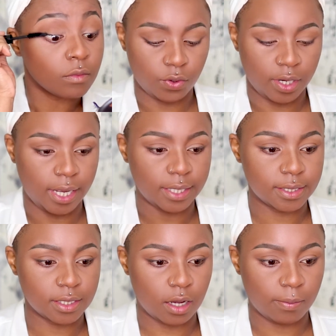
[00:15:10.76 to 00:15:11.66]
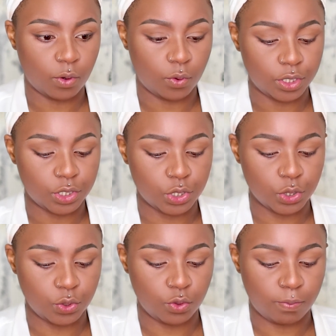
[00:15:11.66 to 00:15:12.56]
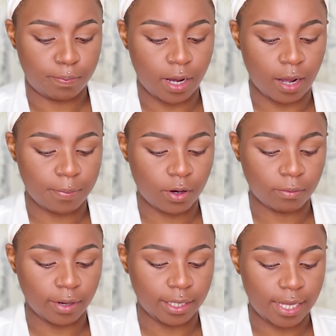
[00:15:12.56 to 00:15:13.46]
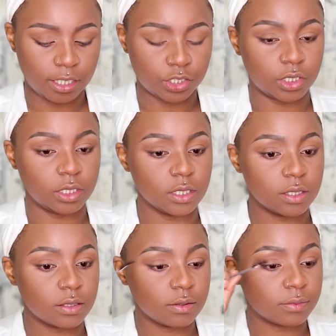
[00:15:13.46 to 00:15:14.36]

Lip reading: Next, I'm going to pop on my lashes.